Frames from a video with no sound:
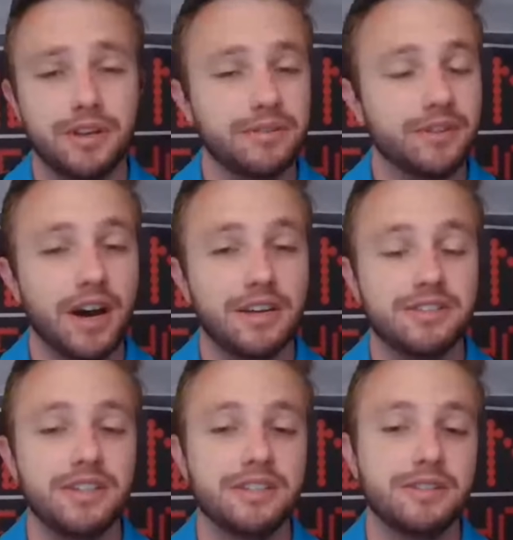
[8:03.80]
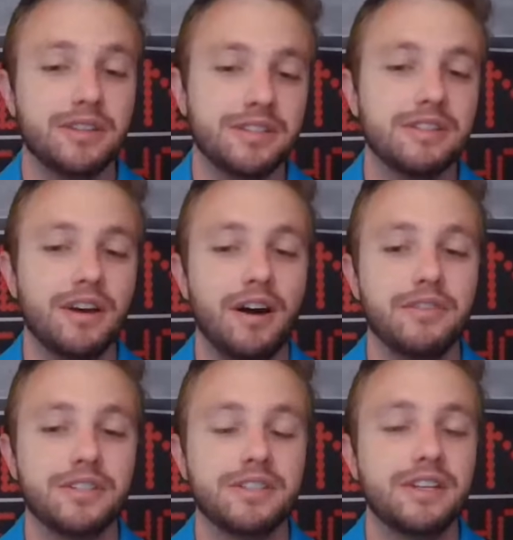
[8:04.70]
rate last season. This is
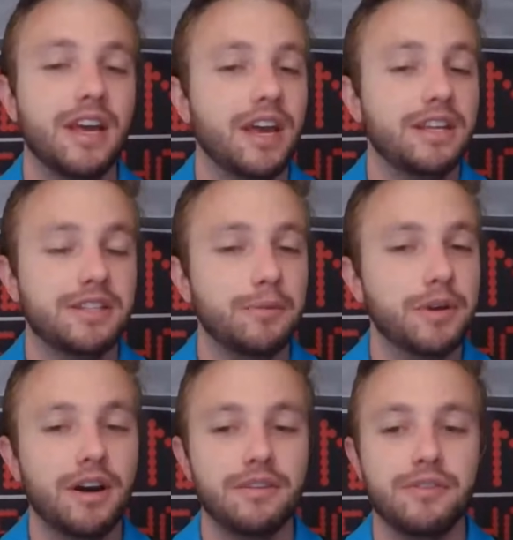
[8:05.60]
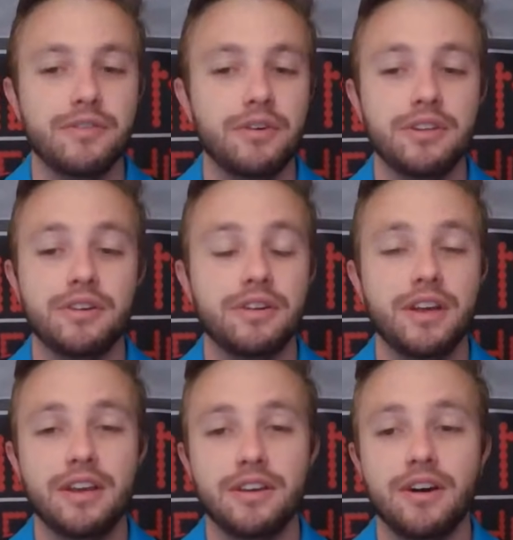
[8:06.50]
obviously he's coming off of only
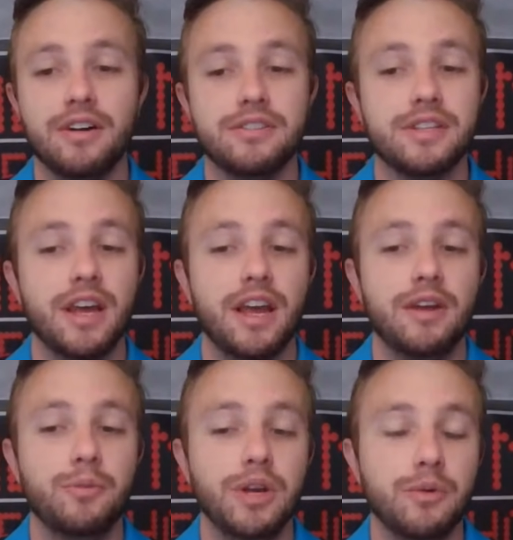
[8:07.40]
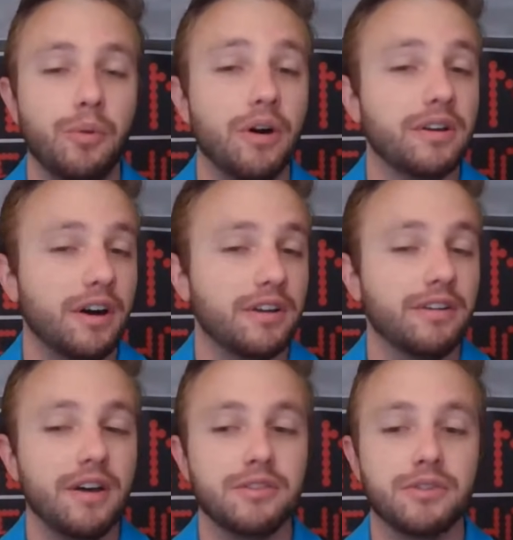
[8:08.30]
38 yards in week one on
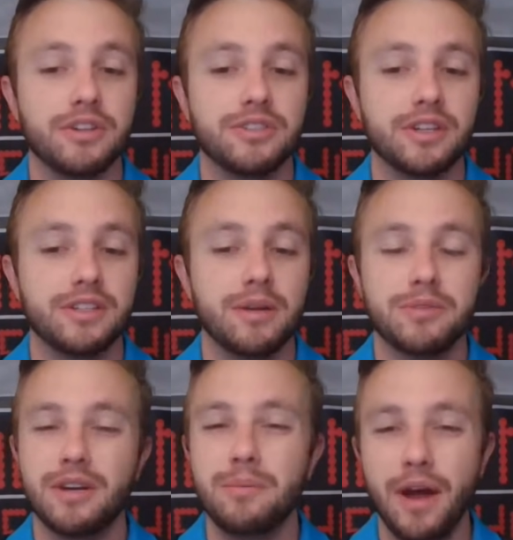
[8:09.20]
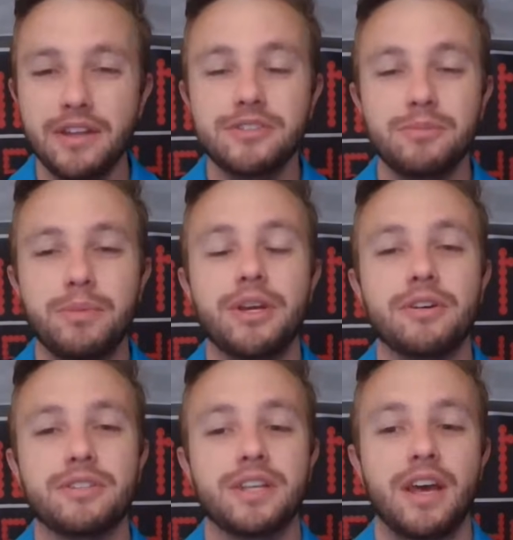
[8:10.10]
11 rushing attempts. I imagine
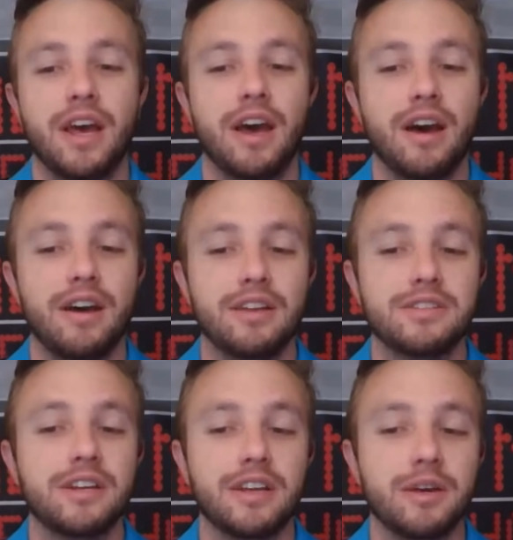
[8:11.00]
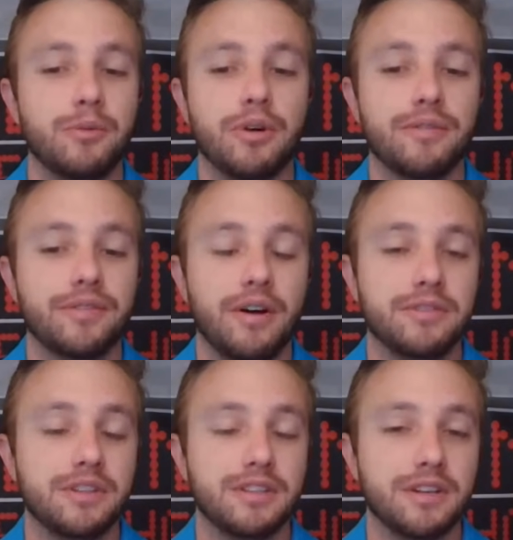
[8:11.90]
Pierce uh, is going to get more
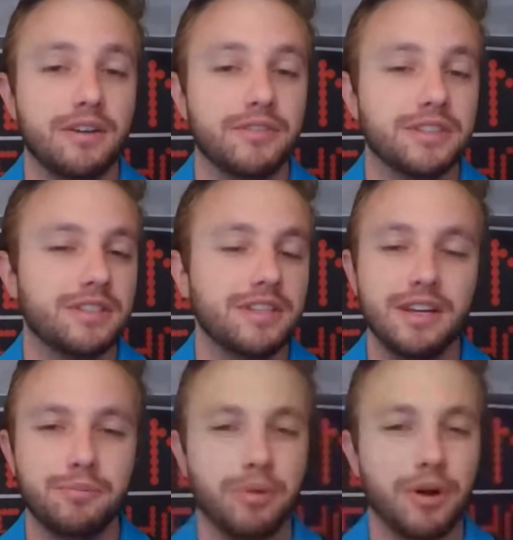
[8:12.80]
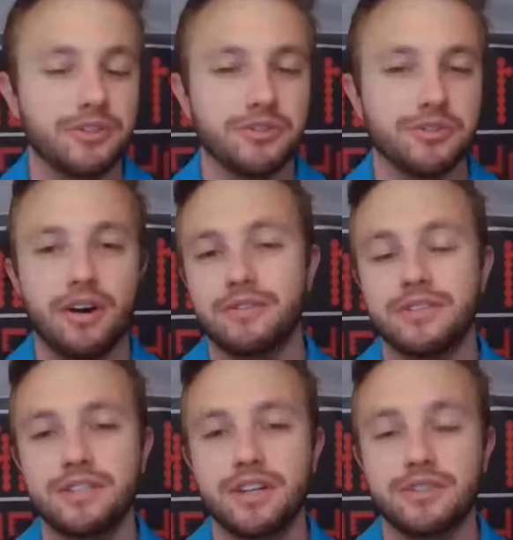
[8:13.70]
involved in this offense to take pressure off of
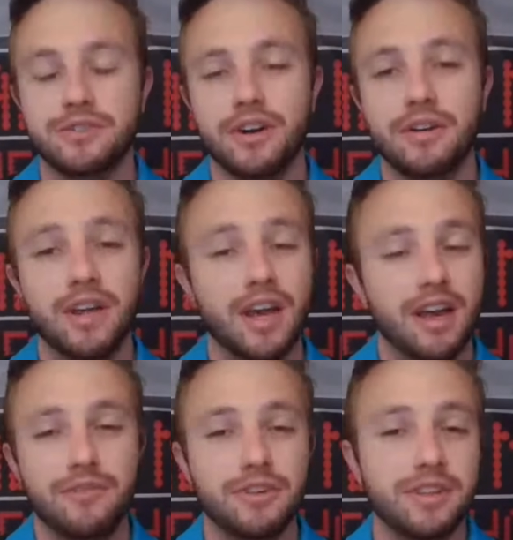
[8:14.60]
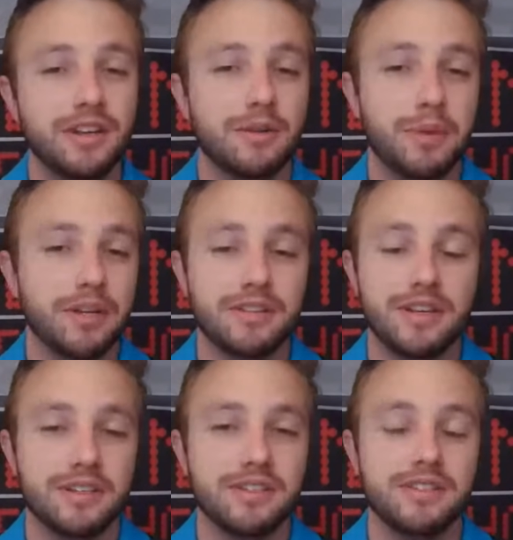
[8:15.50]
CJ Stroud. If you're thinking about the
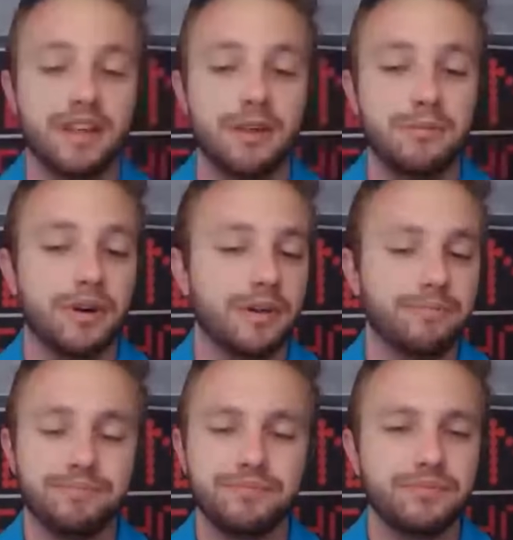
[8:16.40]
Texans game plan,